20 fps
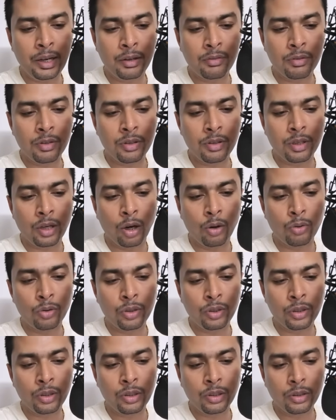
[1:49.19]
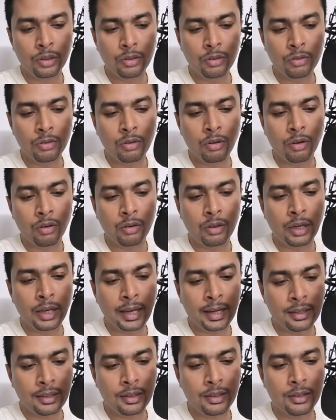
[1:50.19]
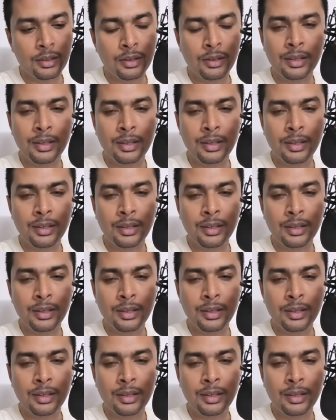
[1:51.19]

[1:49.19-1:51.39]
address out here to contact